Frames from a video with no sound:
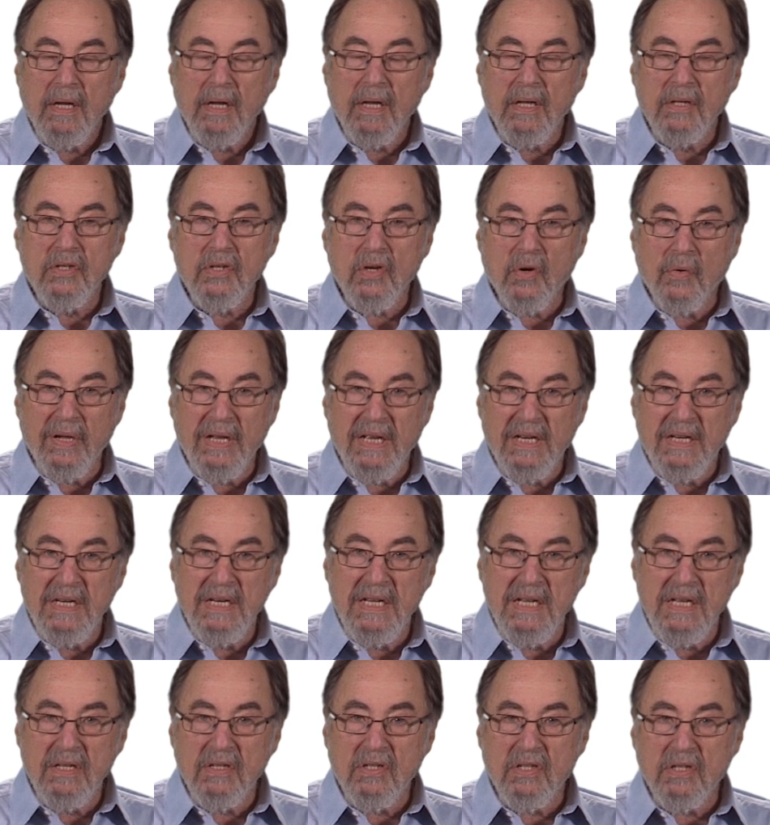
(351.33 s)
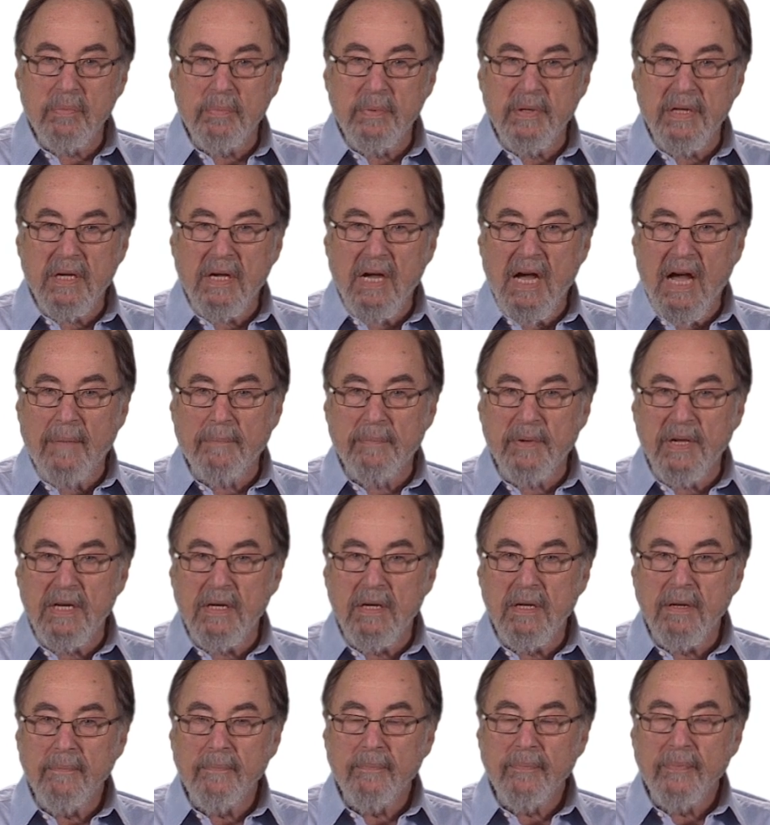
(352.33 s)
And so it needs to be
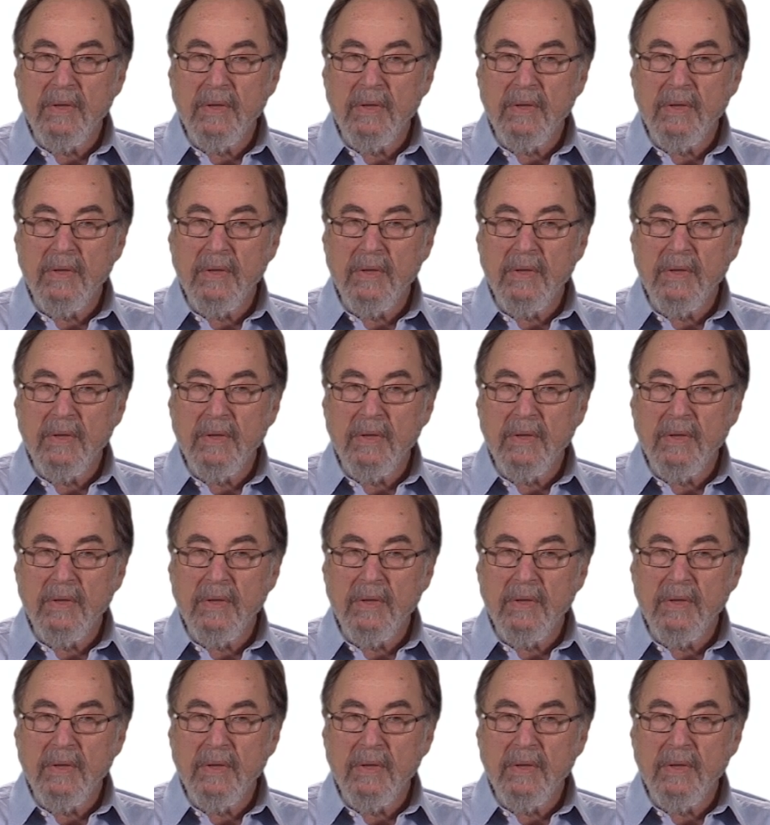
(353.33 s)
copied